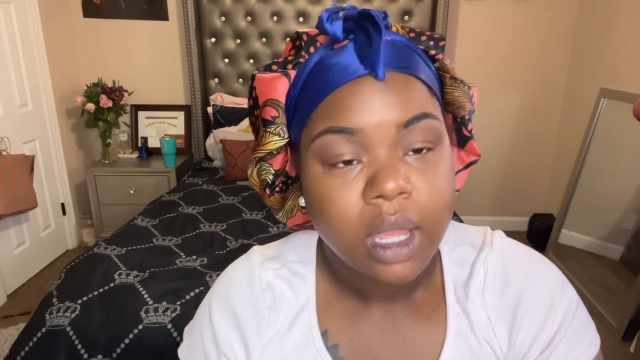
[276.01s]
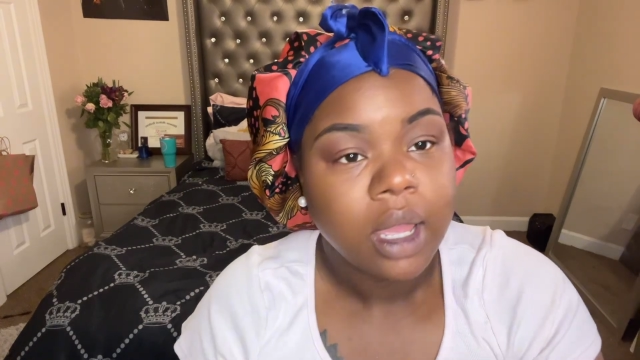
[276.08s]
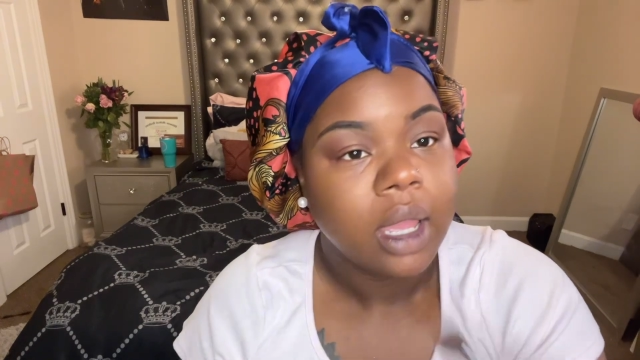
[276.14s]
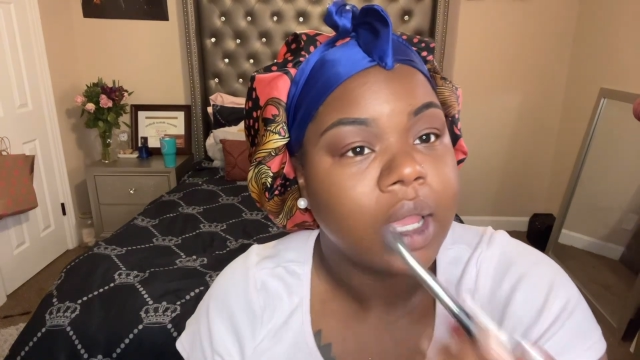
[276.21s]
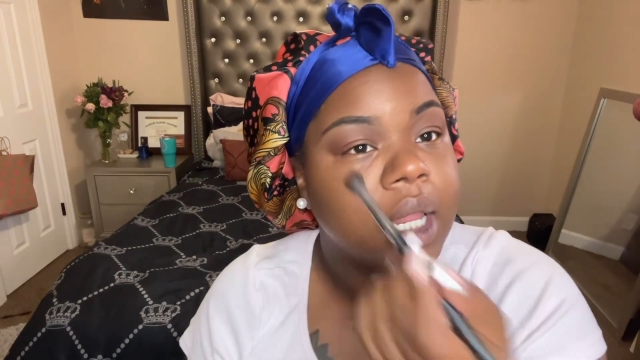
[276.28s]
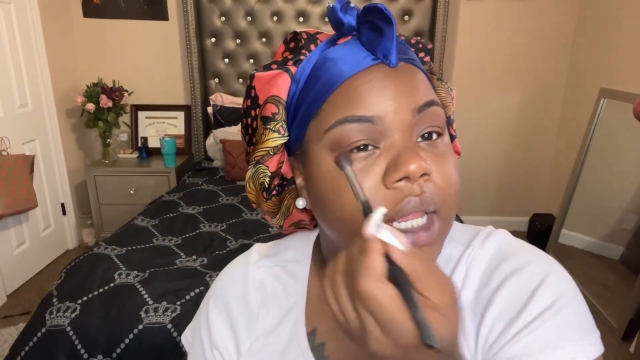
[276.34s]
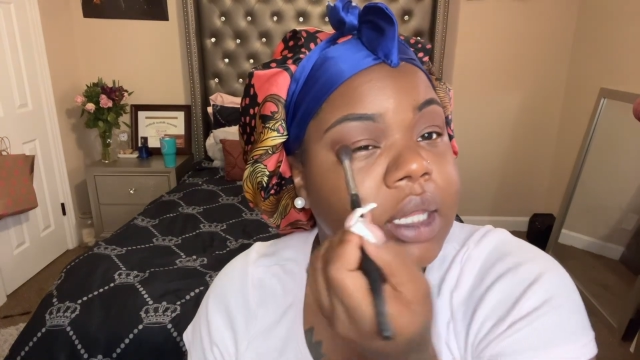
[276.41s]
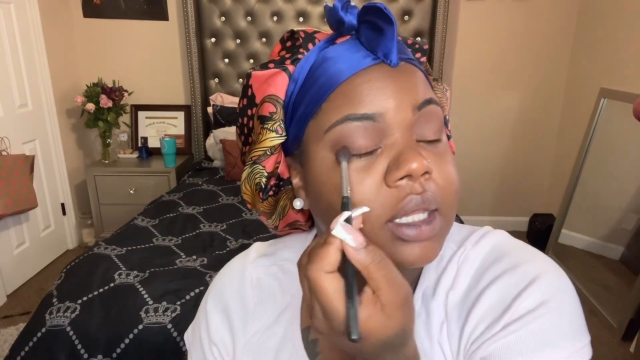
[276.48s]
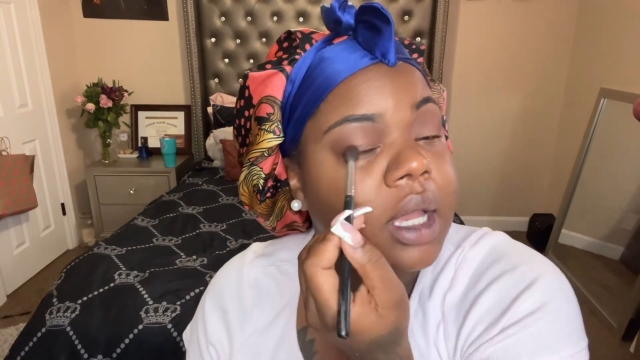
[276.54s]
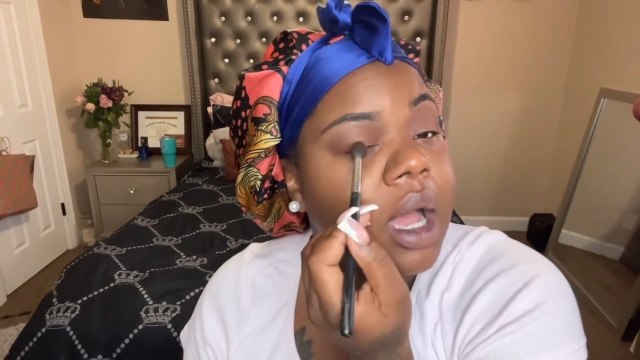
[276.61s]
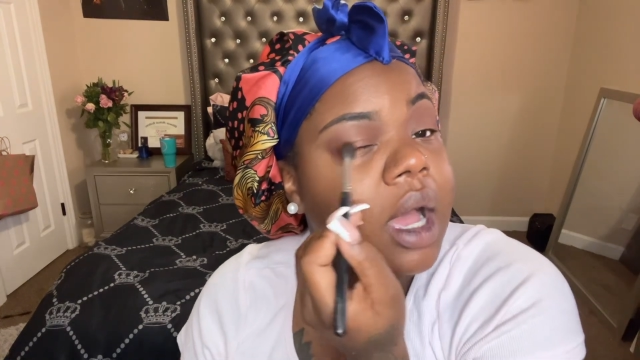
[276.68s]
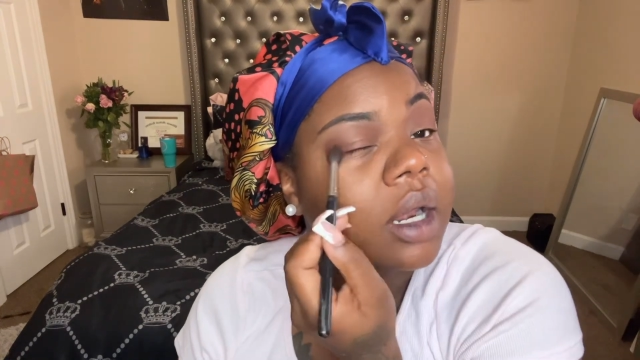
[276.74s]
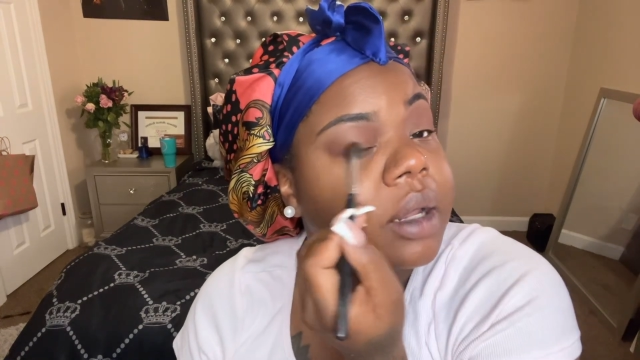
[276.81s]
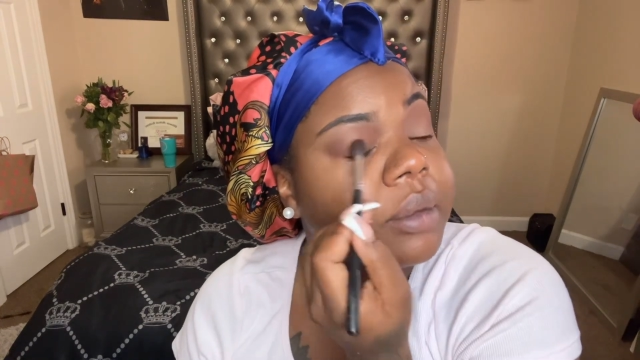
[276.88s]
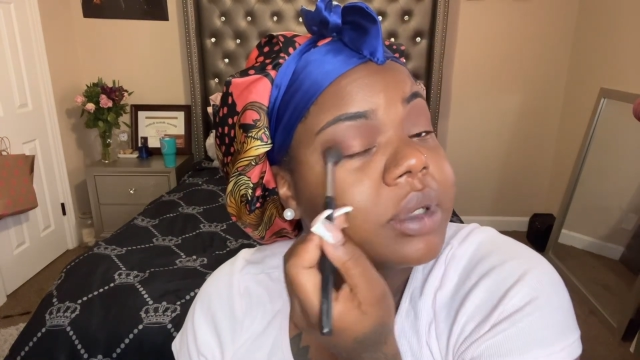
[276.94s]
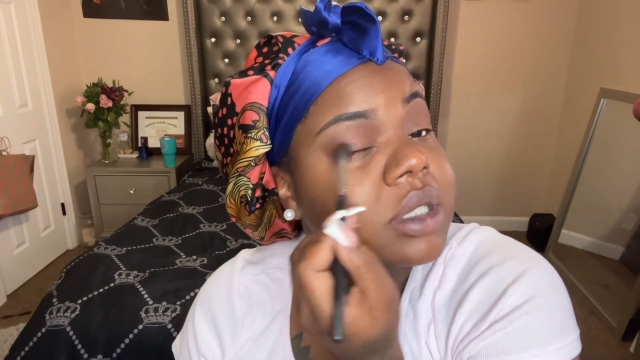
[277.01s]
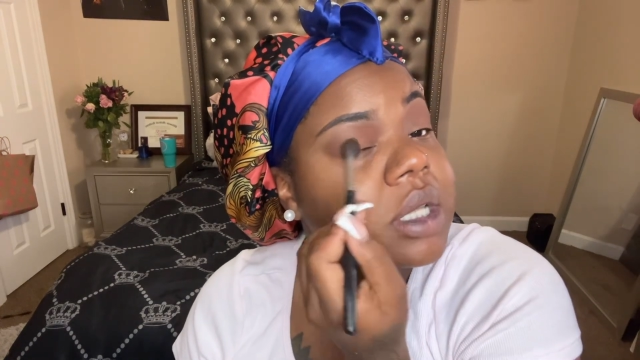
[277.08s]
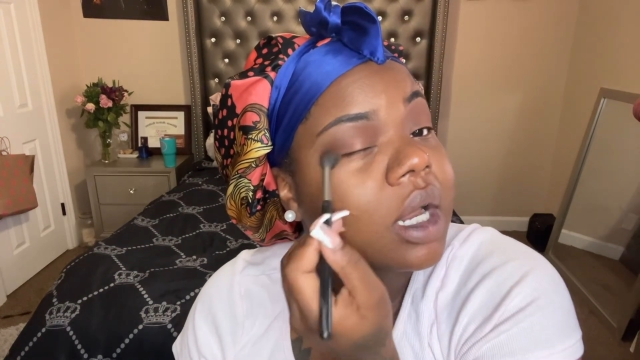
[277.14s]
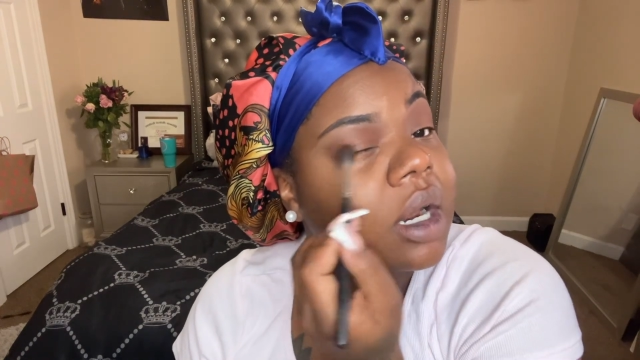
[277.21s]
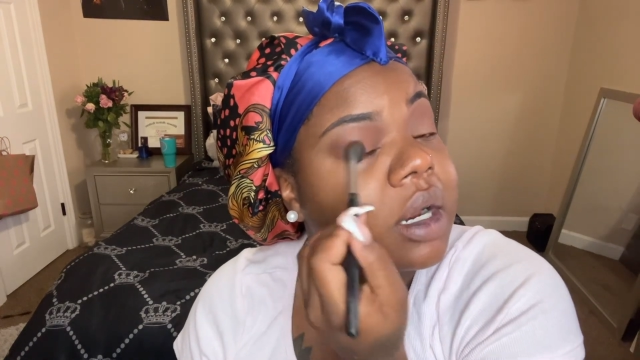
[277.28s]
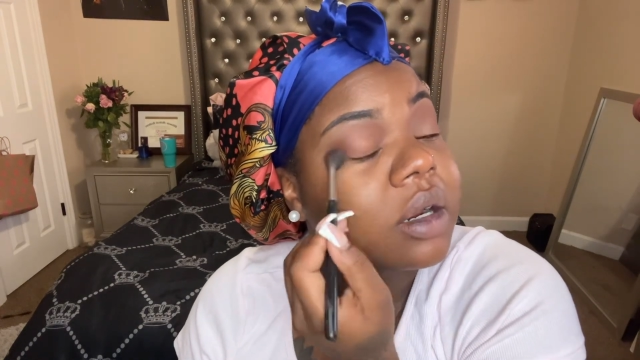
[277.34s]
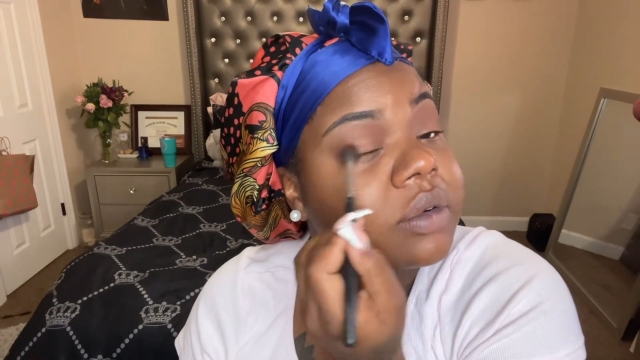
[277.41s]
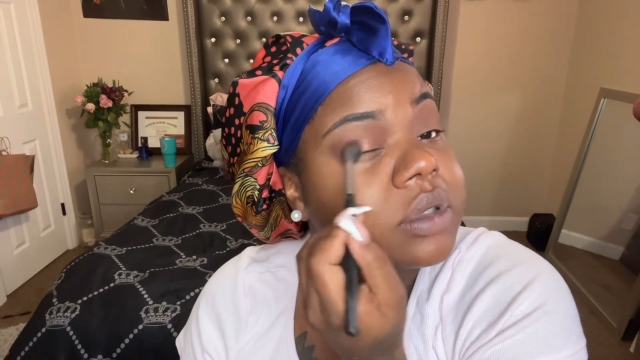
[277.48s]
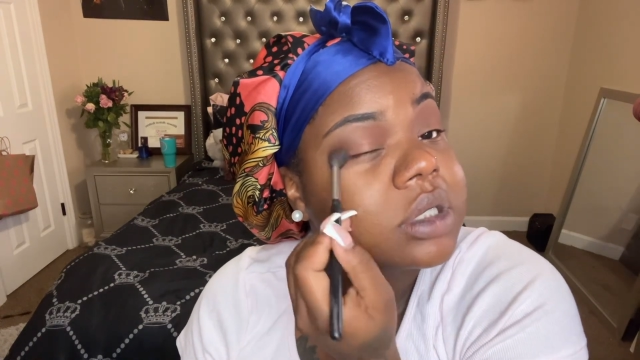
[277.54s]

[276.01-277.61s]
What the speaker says: the God that we serve.